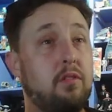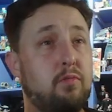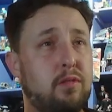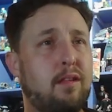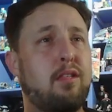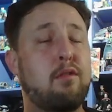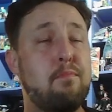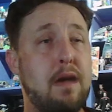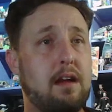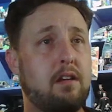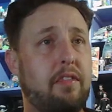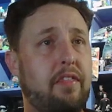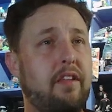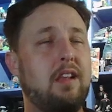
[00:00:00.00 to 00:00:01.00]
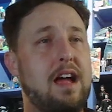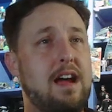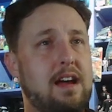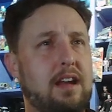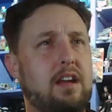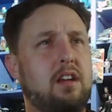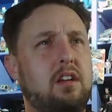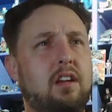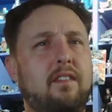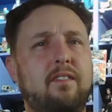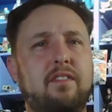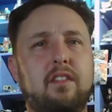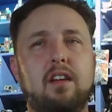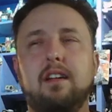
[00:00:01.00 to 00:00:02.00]
Respect the line.
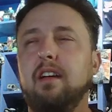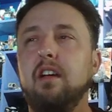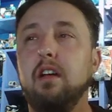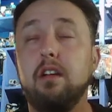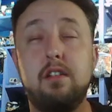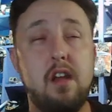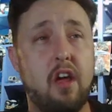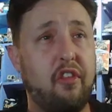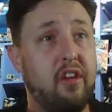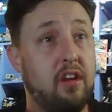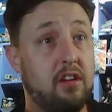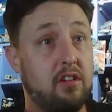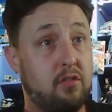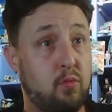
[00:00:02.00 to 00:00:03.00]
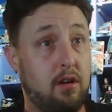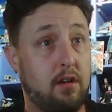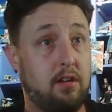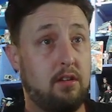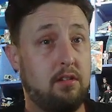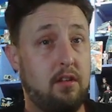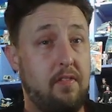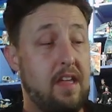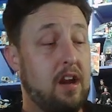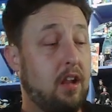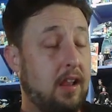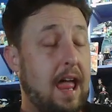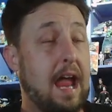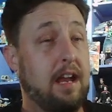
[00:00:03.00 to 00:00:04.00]
Nothing is worse than a
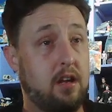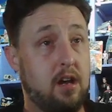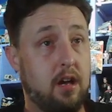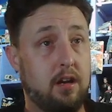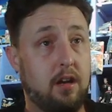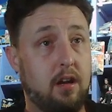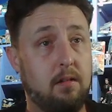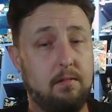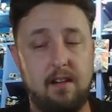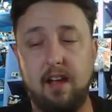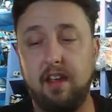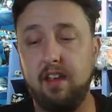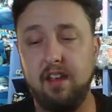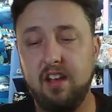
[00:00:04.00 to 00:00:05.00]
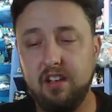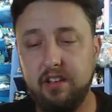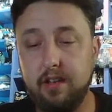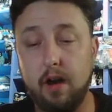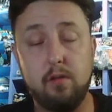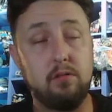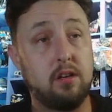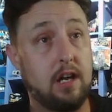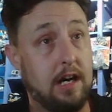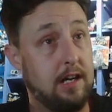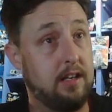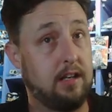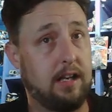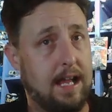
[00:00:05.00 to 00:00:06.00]
line cutter, right? Don't cut
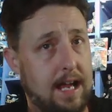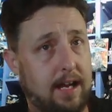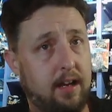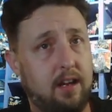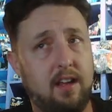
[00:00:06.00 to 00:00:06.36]
in line.